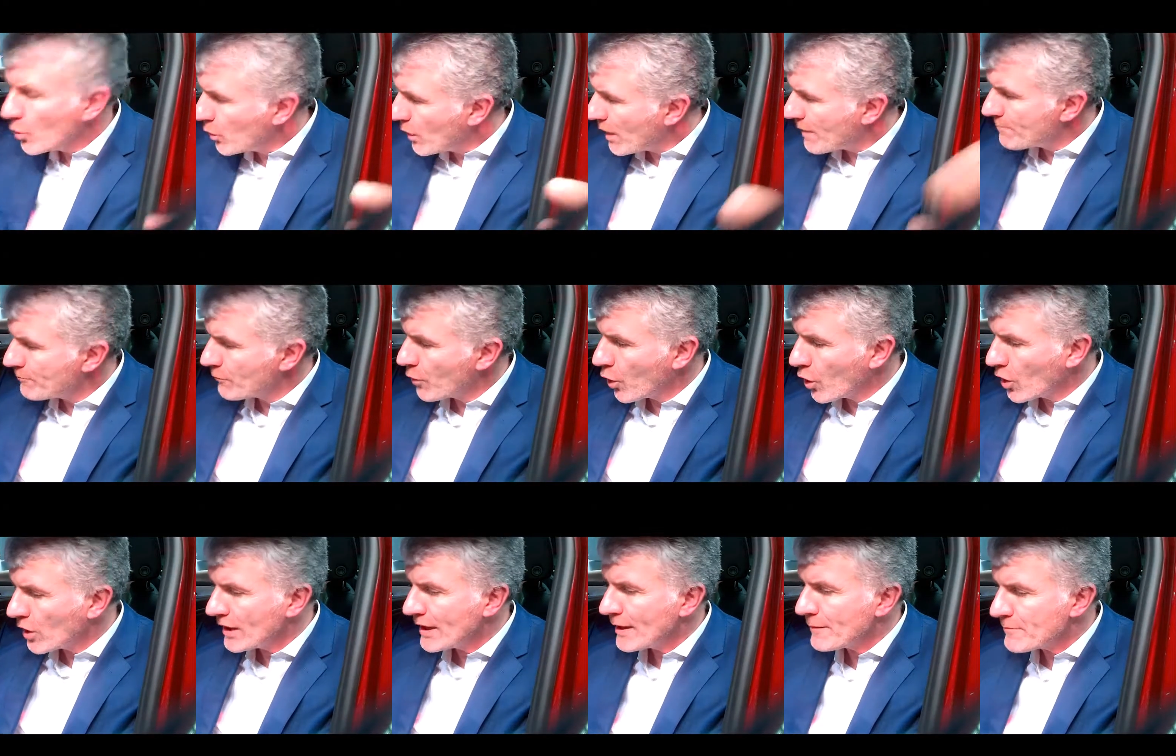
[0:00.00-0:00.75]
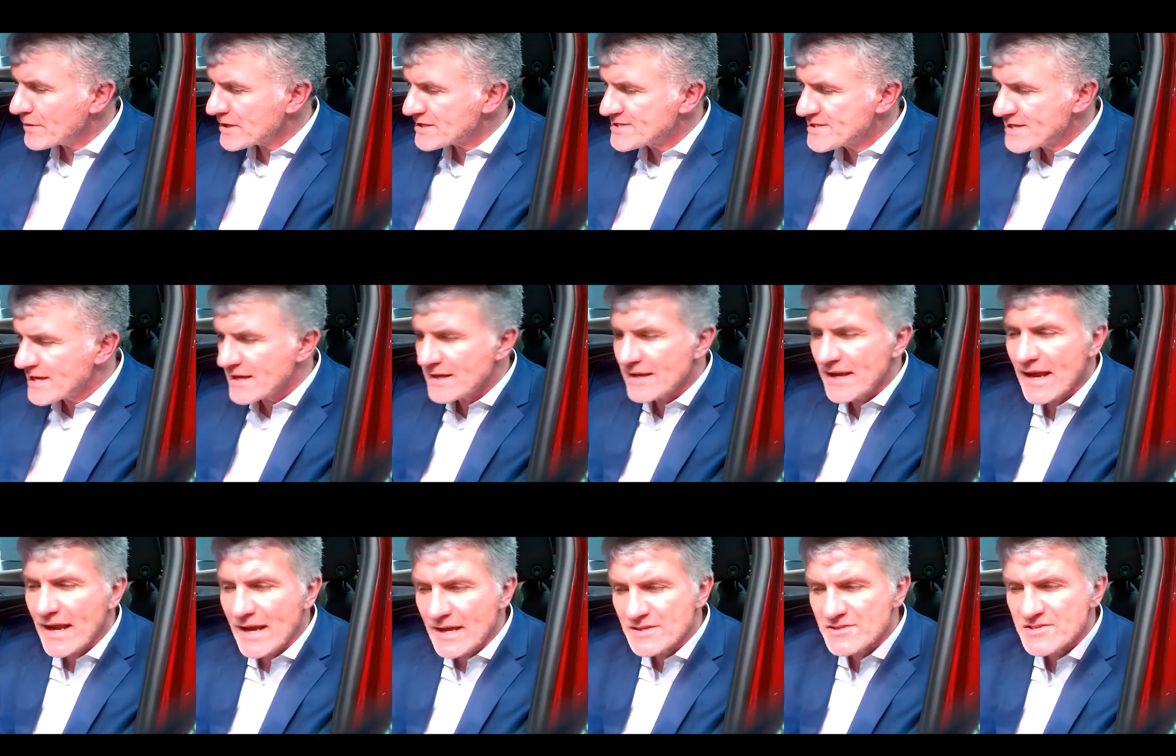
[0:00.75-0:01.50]
We're more limited
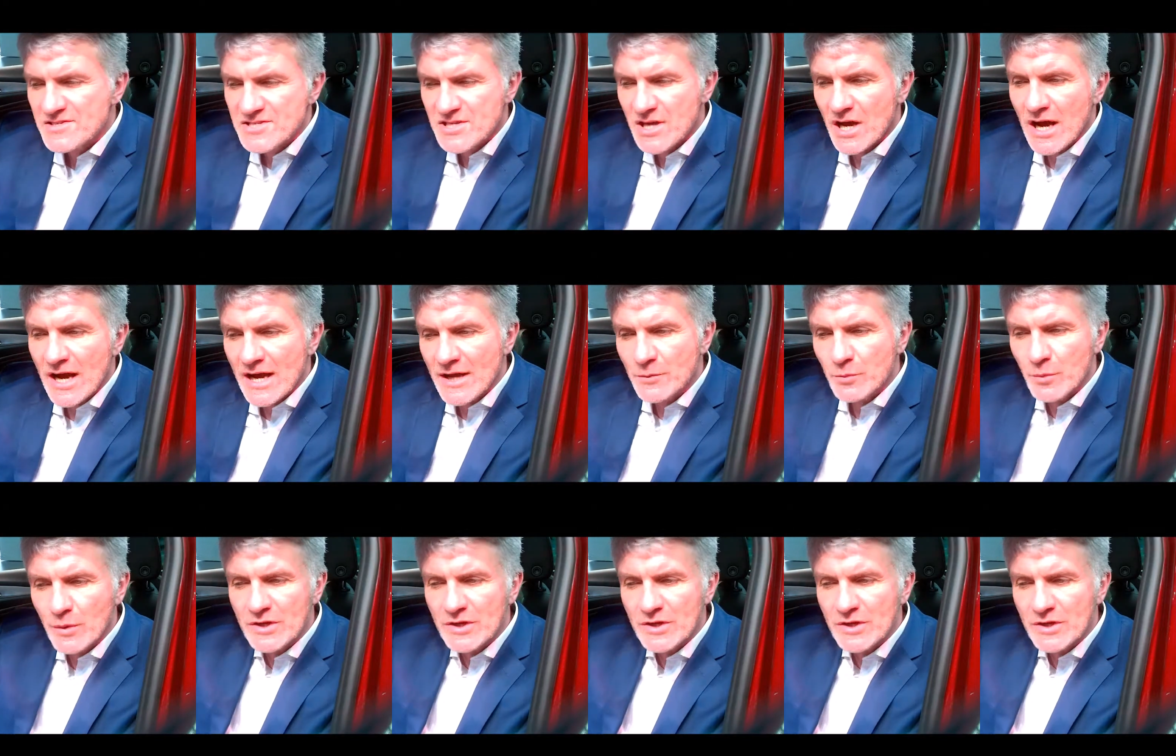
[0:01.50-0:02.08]
inside.